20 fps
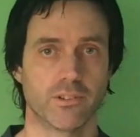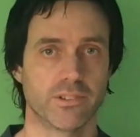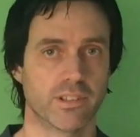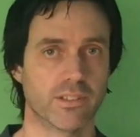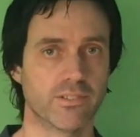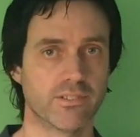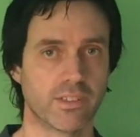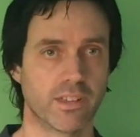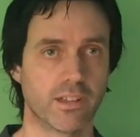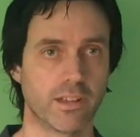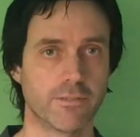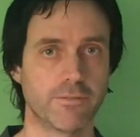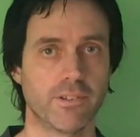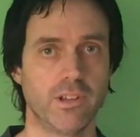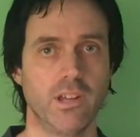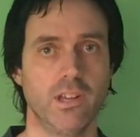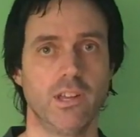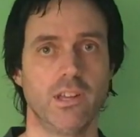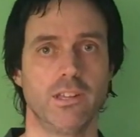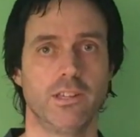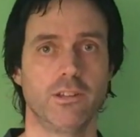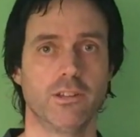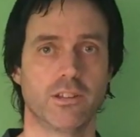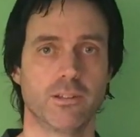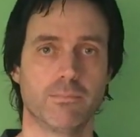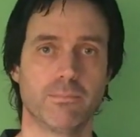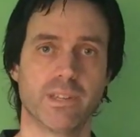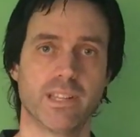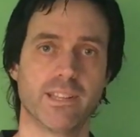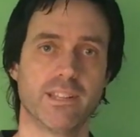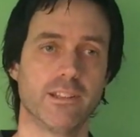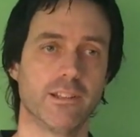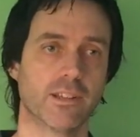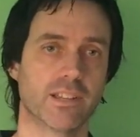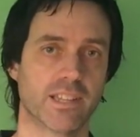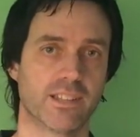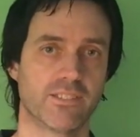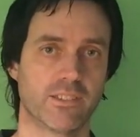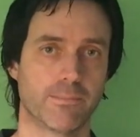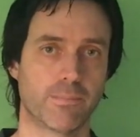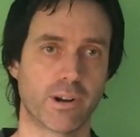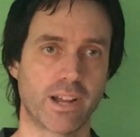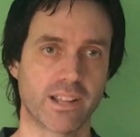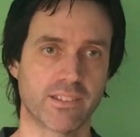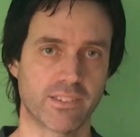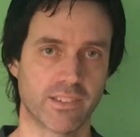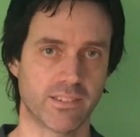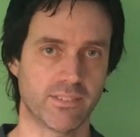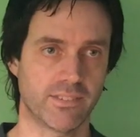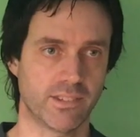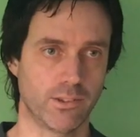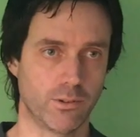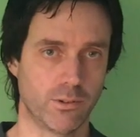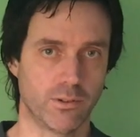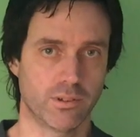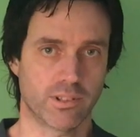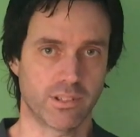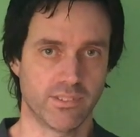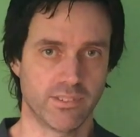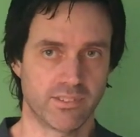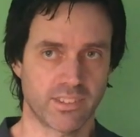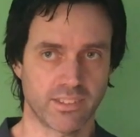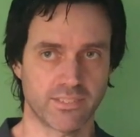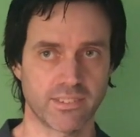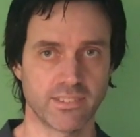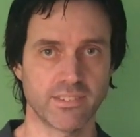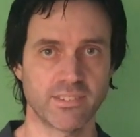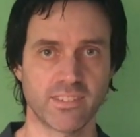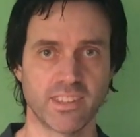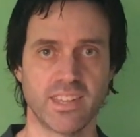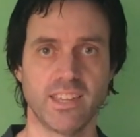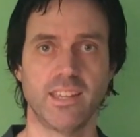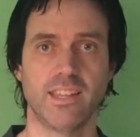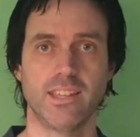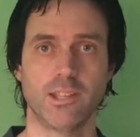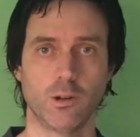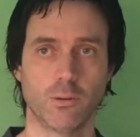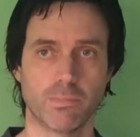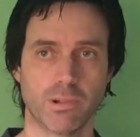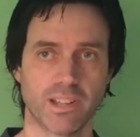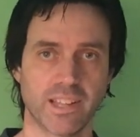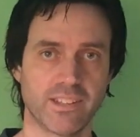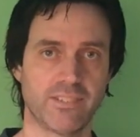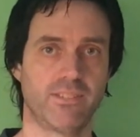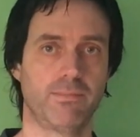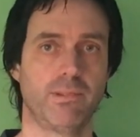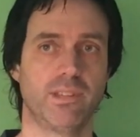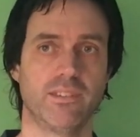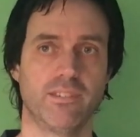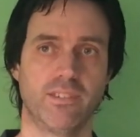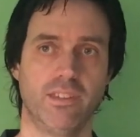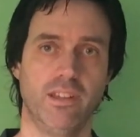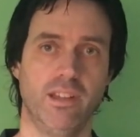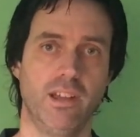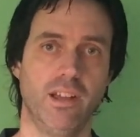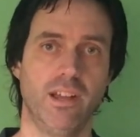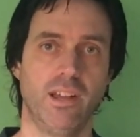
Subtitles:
On your serve, you can be looking to practice your consistency, your placement,